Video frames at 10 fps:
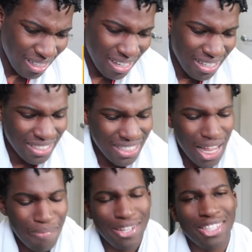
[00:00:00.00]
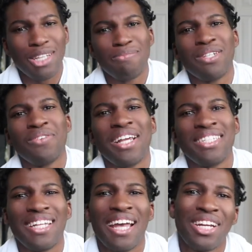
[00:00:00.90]
I snap at something when I
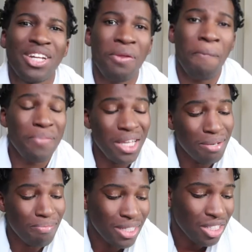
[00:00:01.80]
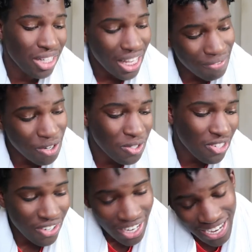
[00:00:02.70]
stand on the beat. Mr. Dave goes
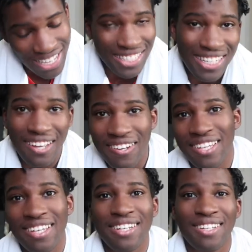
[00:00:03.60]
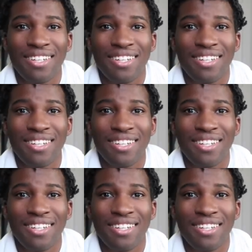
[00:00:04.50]
crazy out here.